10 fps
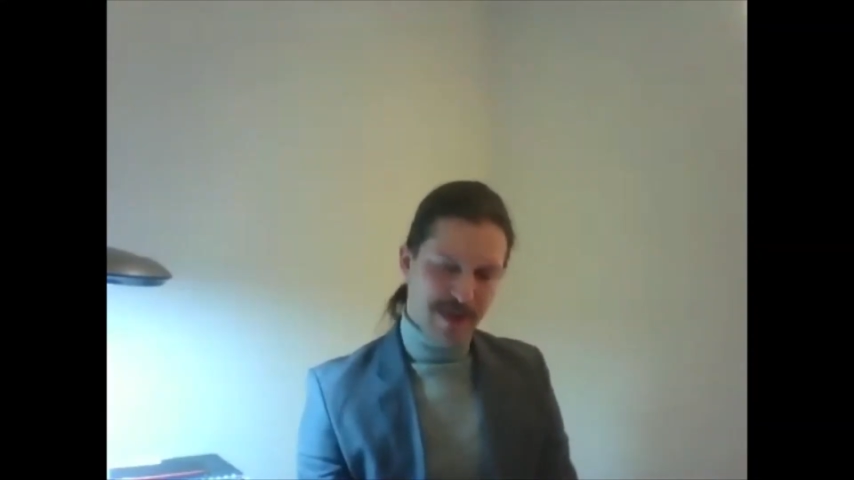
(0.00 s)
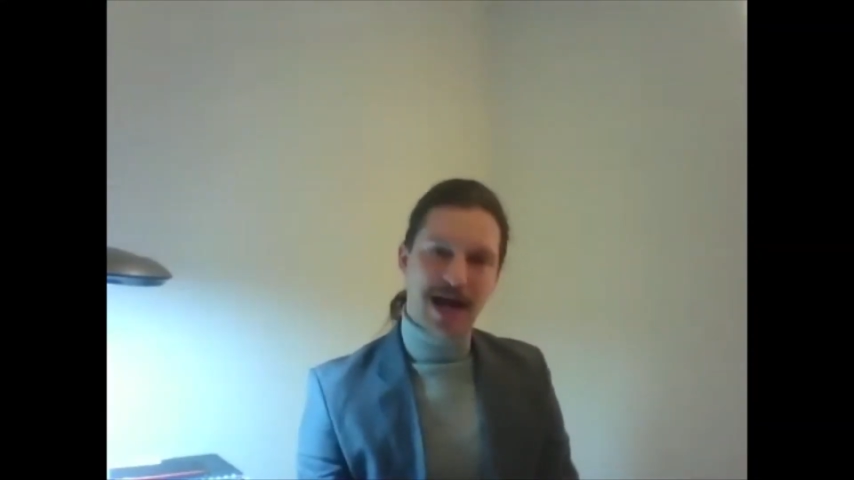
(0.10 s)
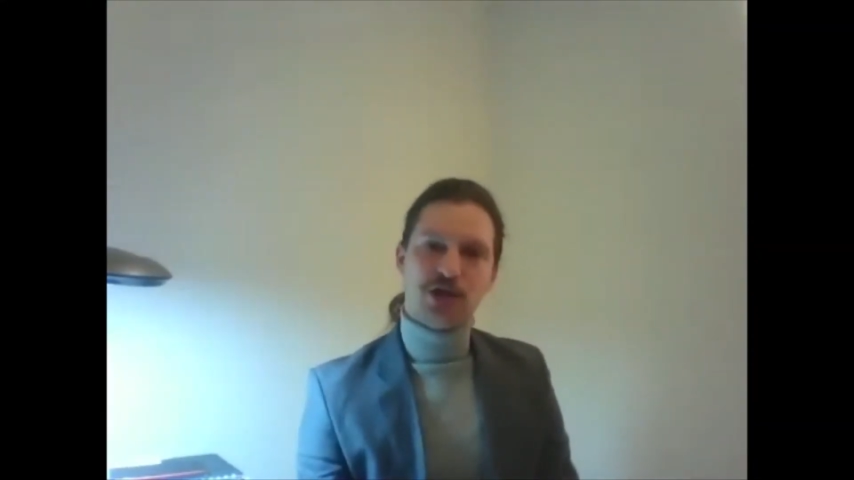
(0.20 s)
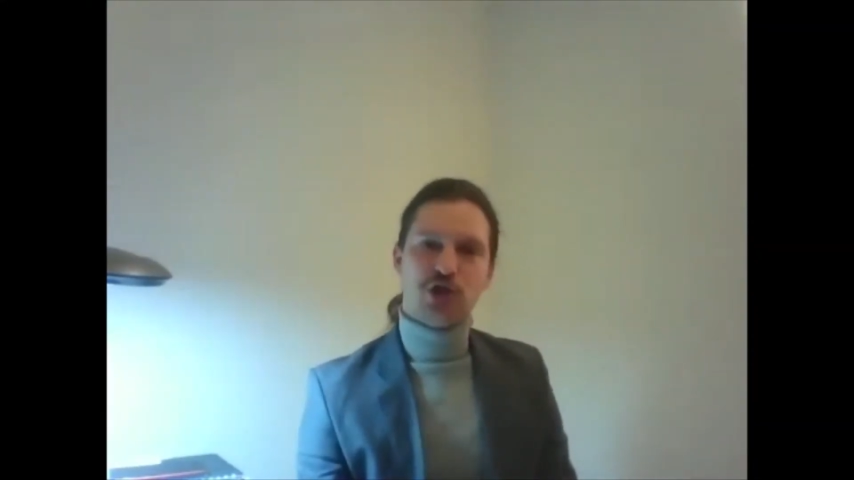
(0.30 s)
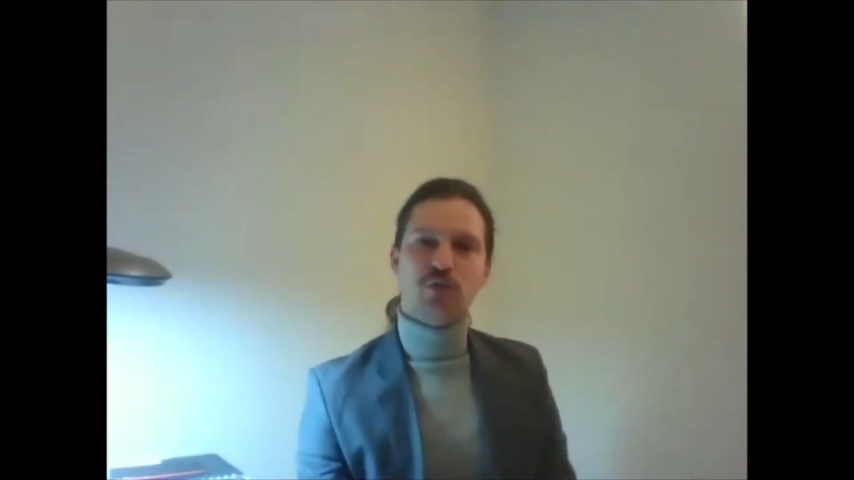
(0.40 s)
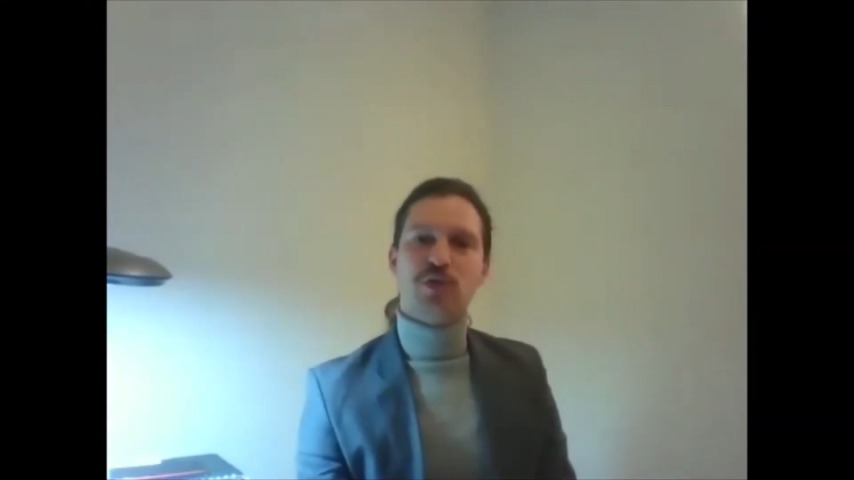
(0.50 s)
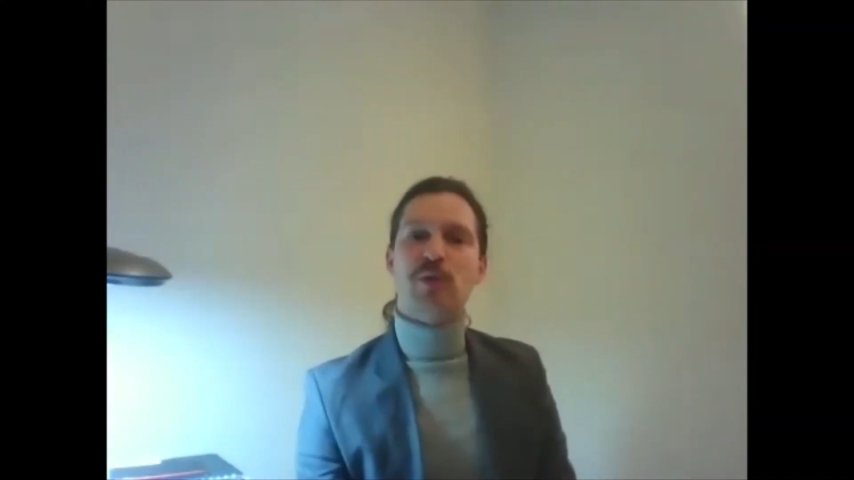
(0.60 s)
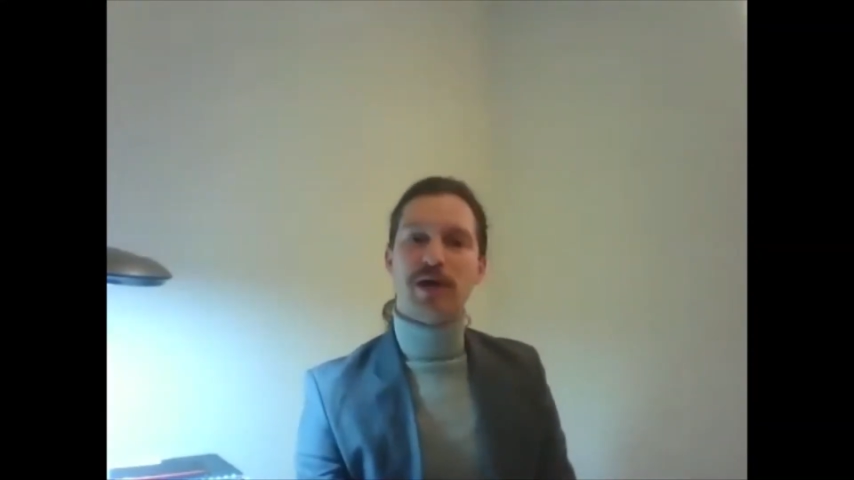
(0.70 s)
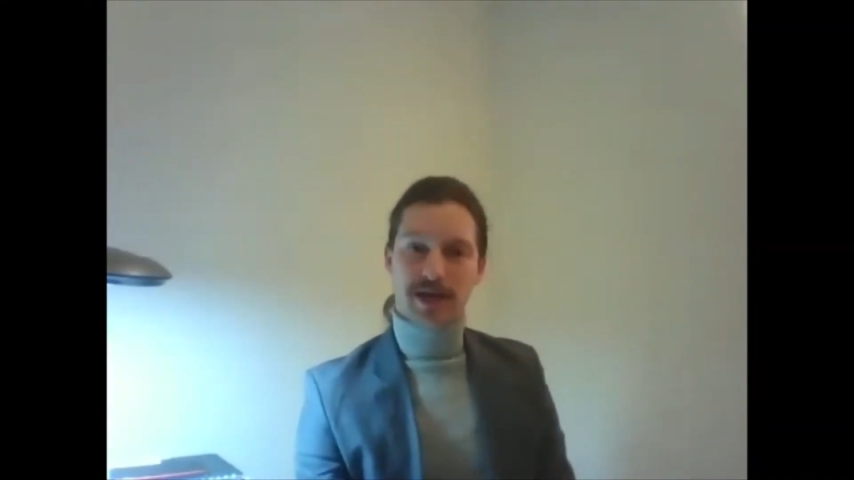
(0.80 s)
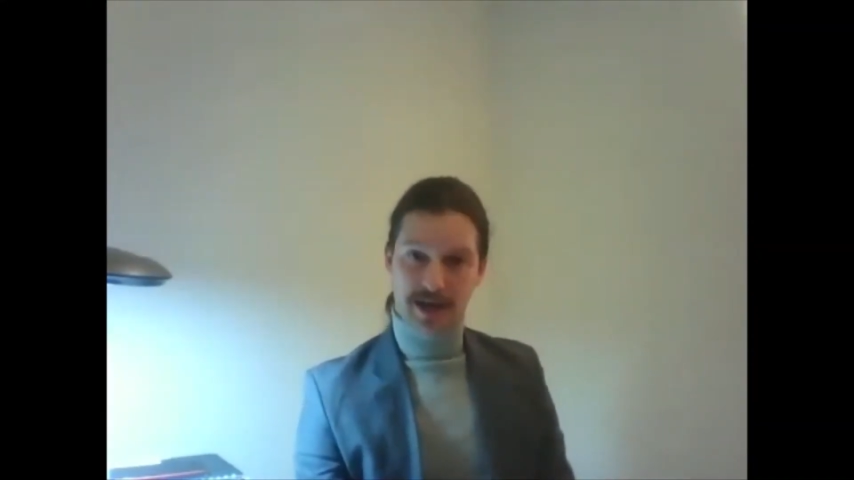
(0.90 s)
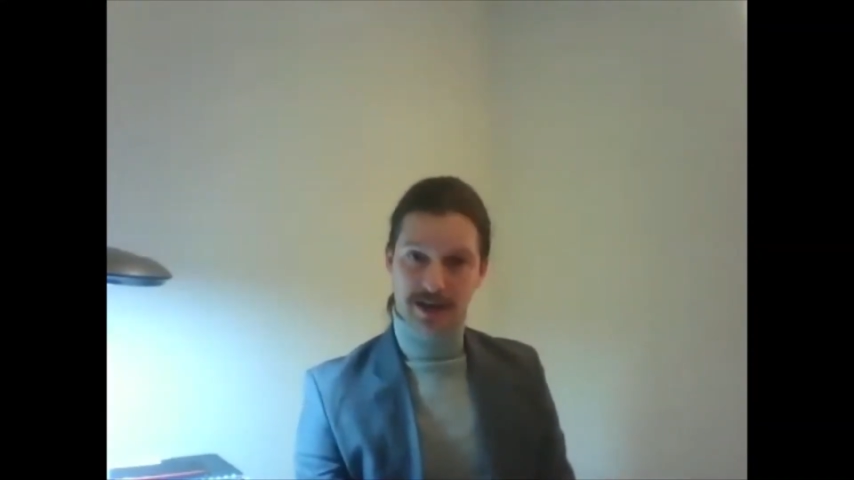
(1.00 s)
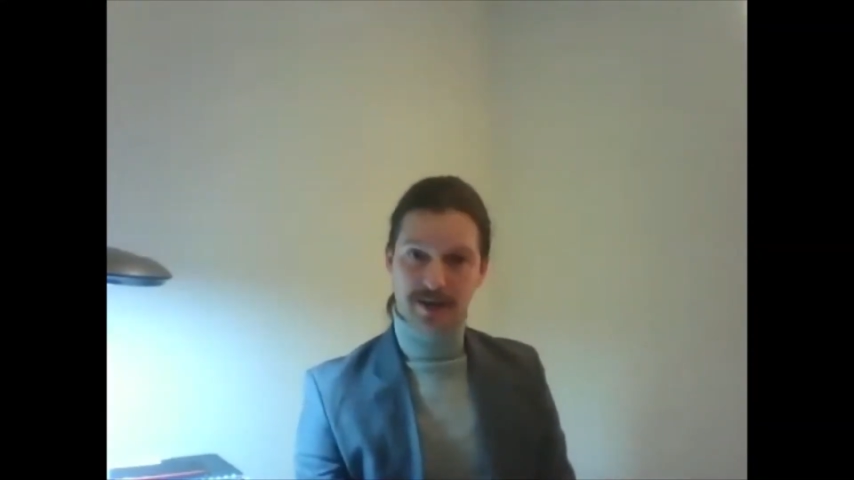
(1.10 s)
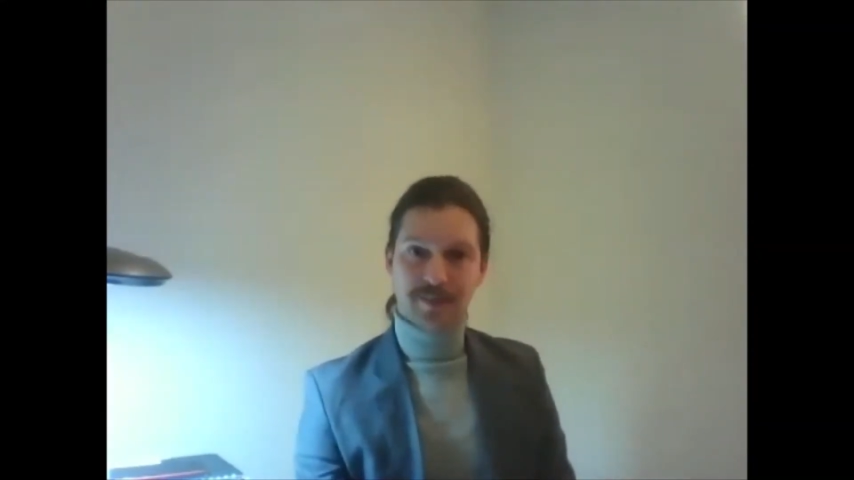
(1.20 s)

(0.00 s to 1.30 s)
passion was marketing,